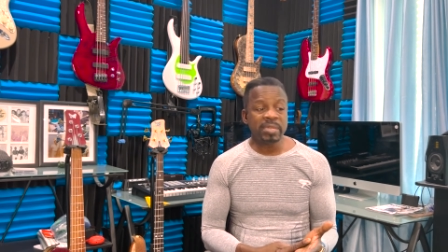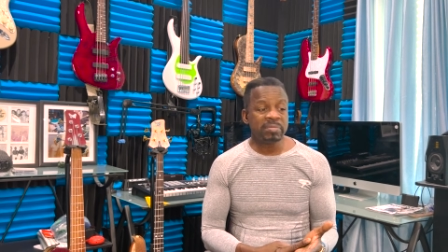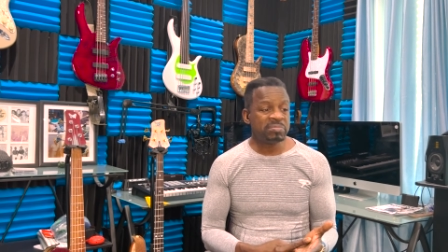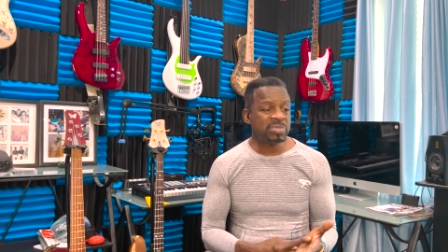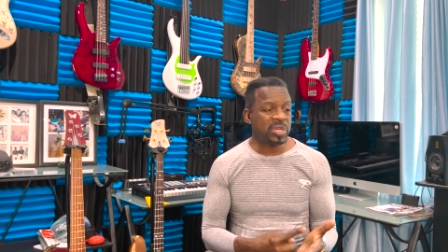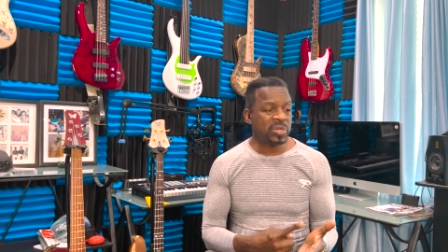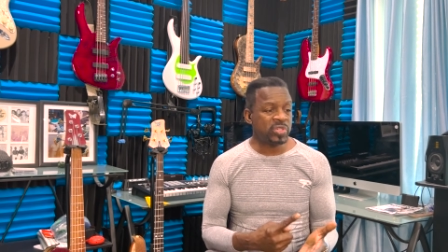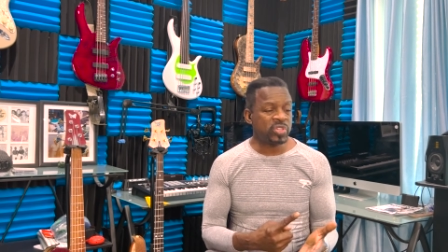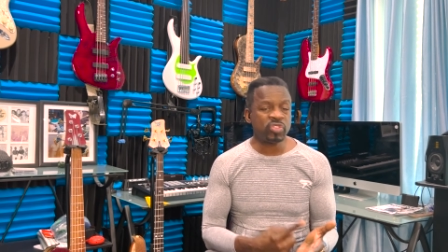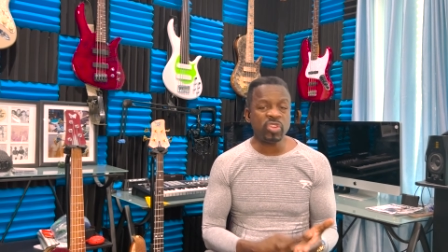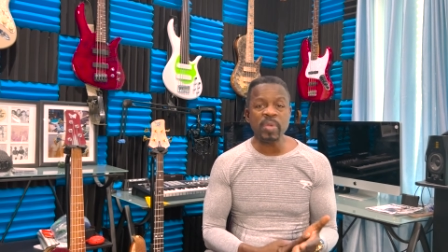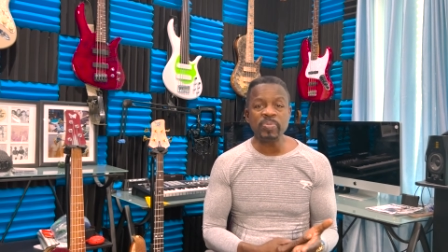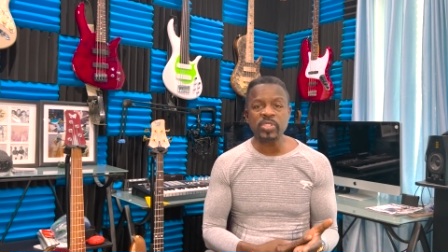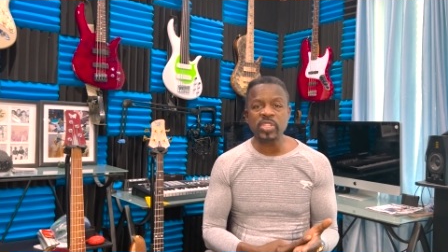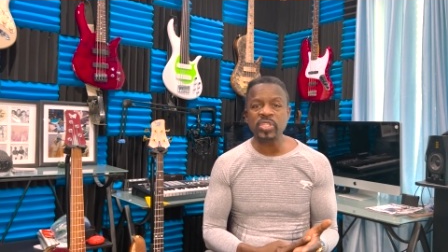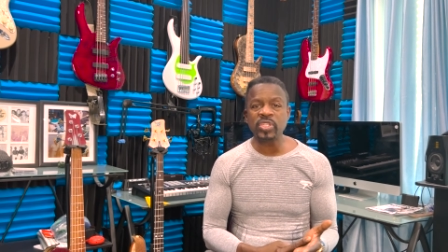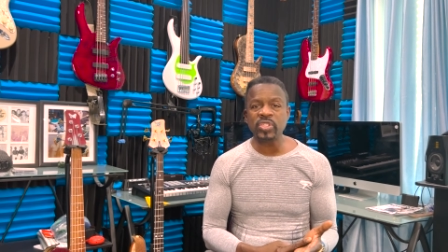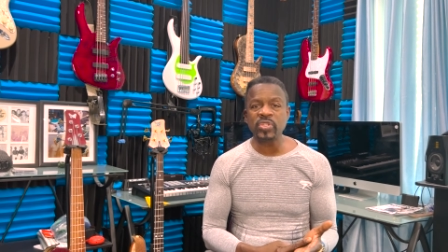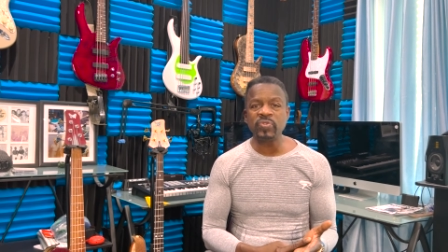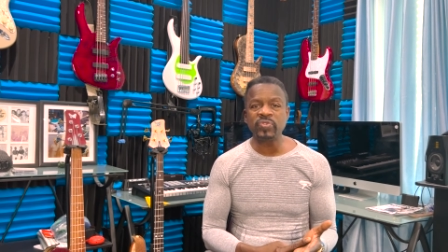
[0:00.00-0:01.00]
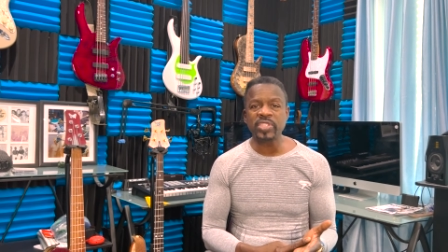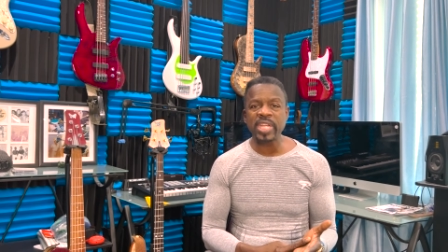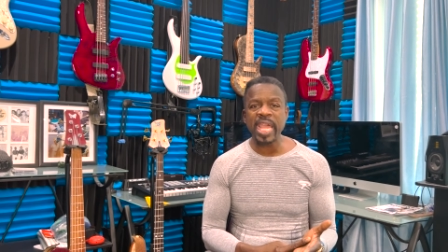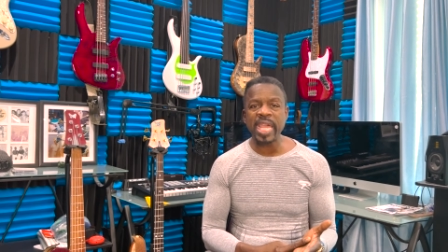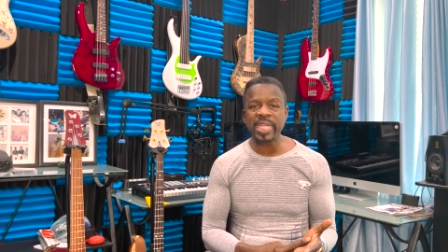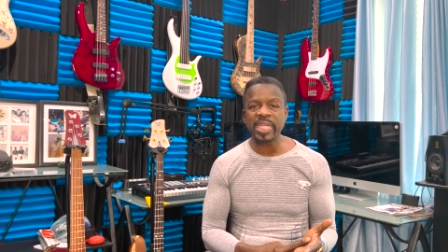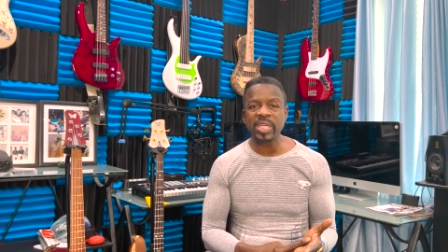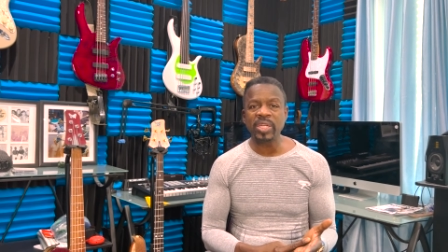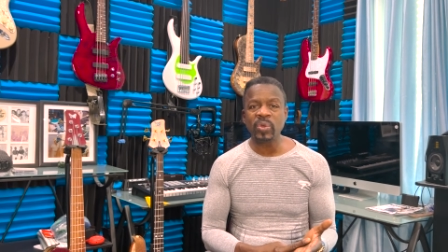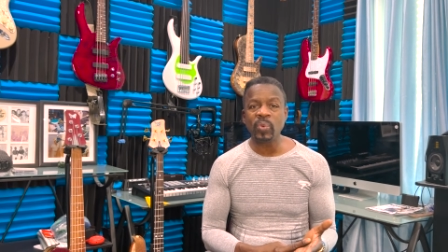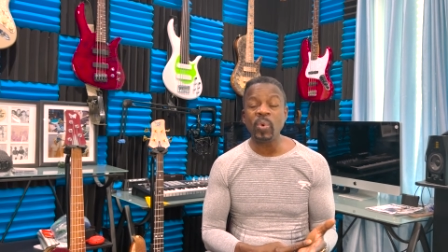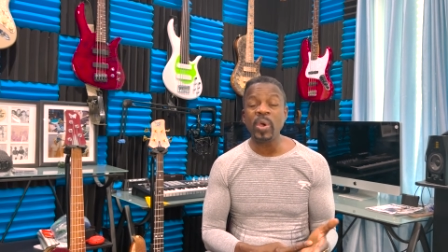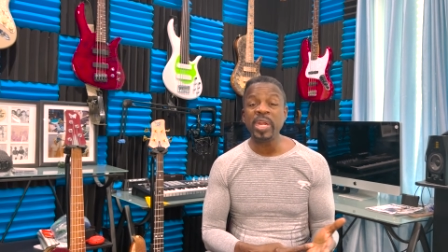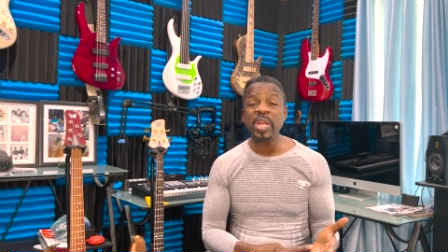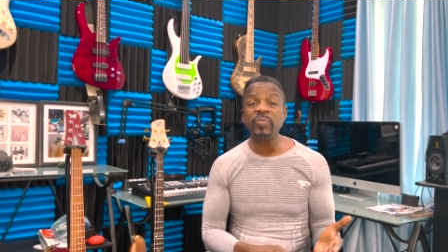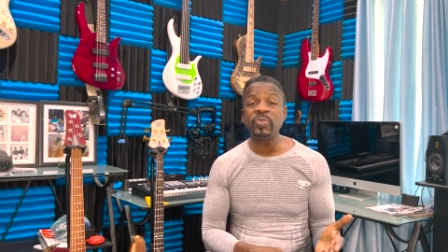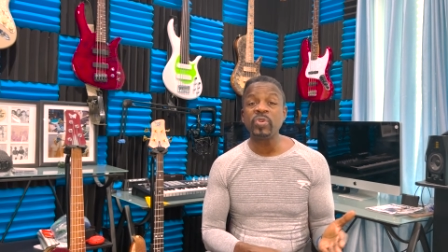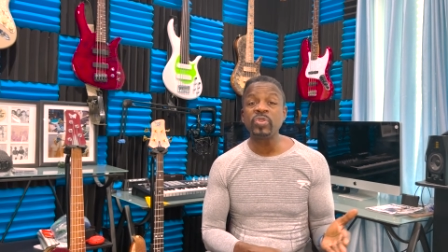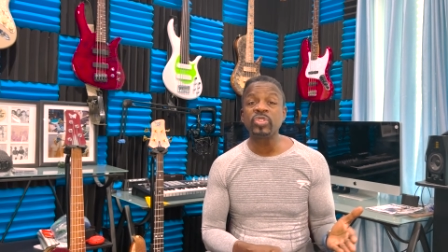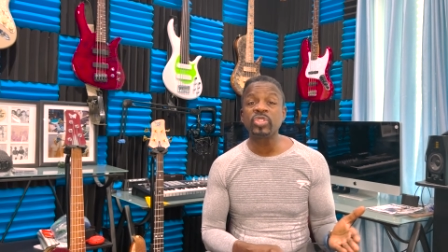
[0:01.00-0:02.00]
you know, trips that you've taken,
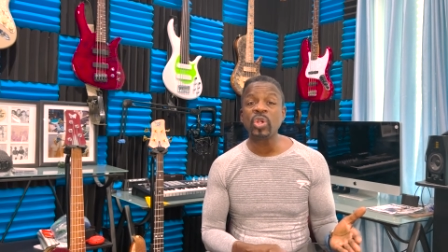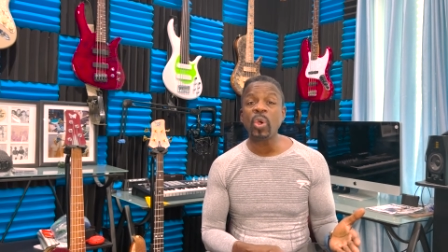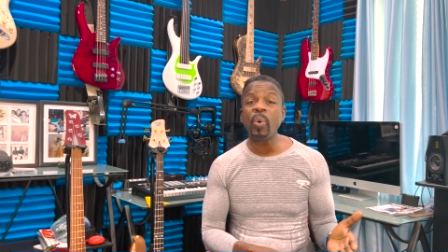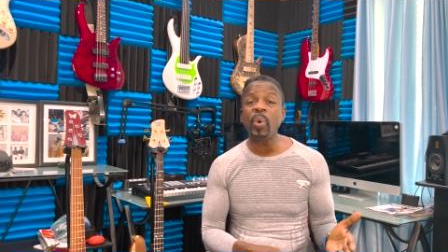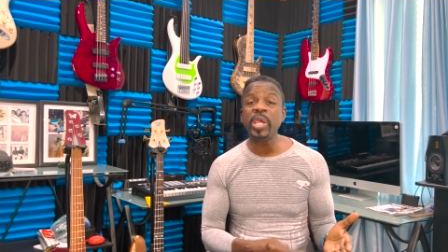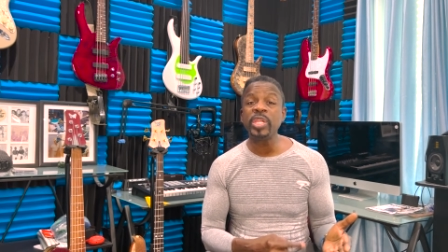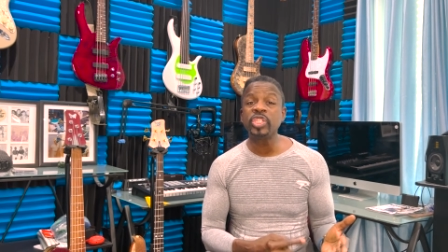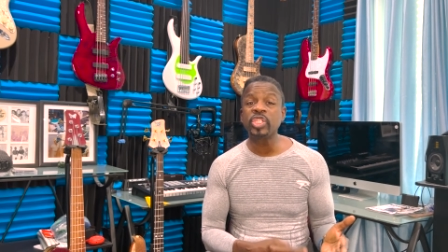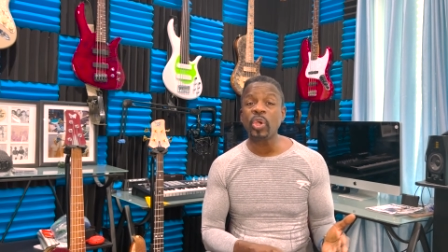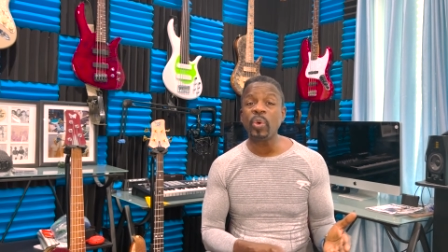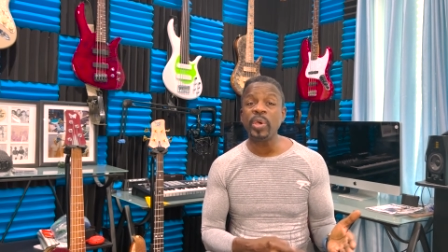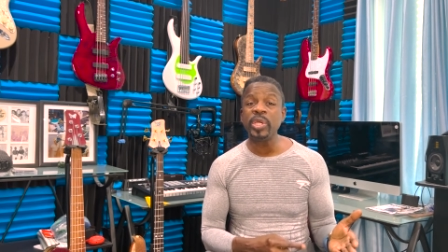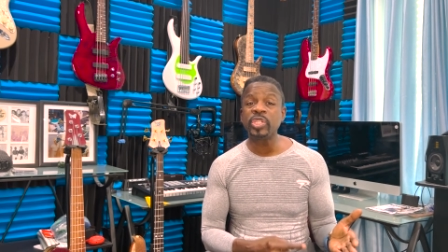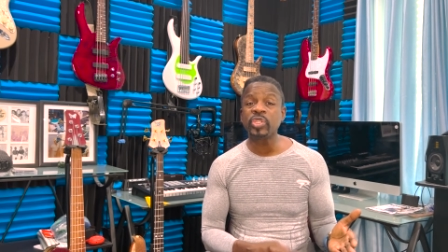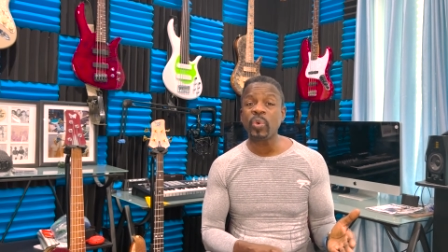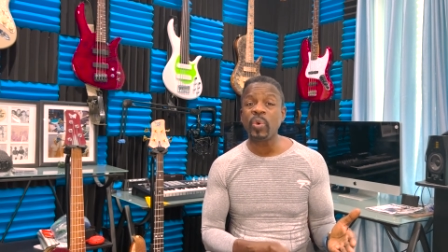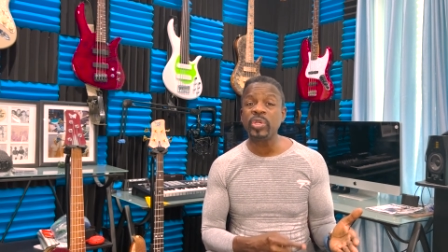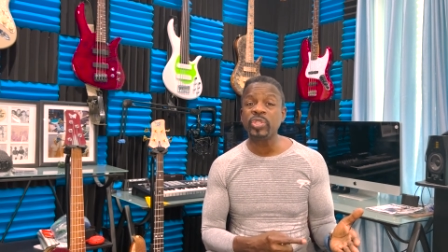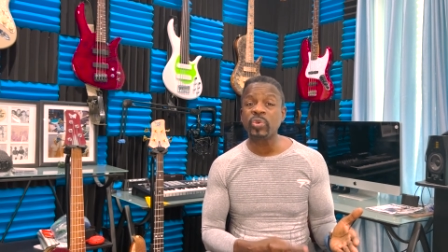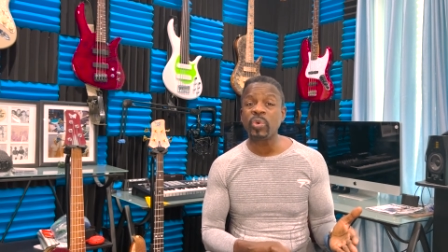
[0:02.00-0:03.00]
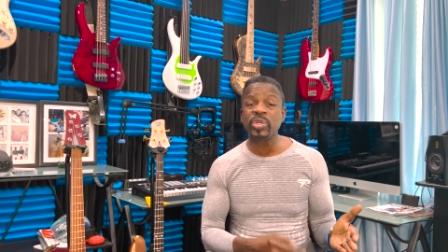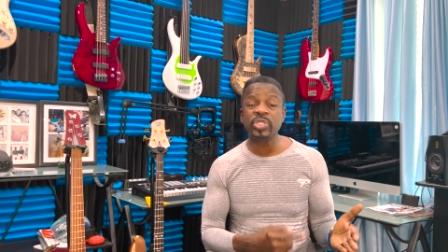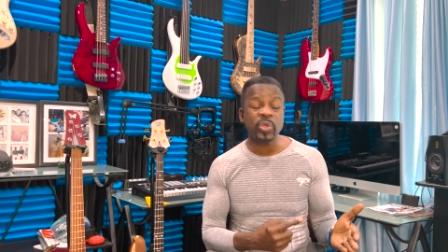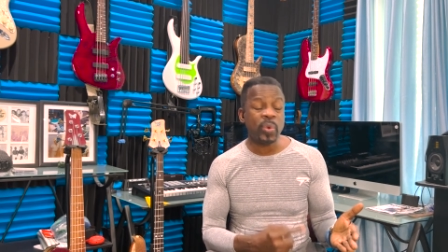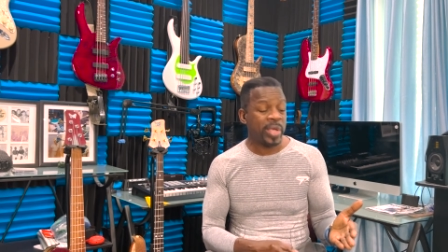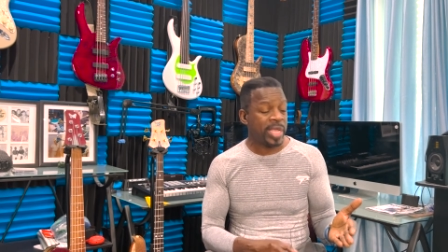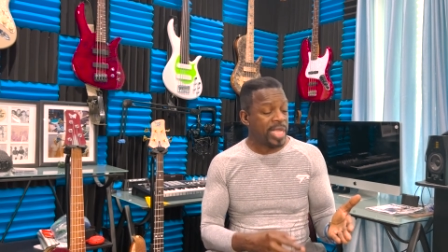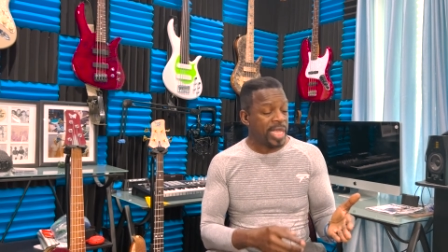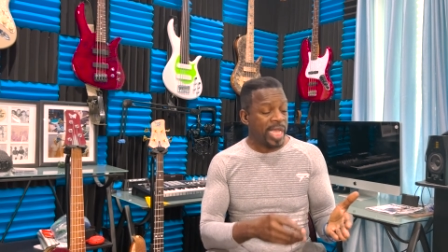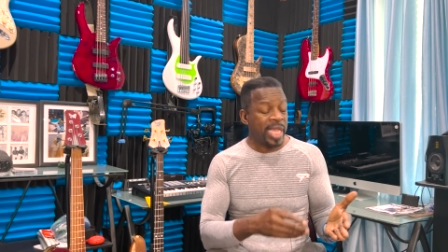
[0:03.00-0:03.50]
whatever. Joy, joy, joy, joy, joy.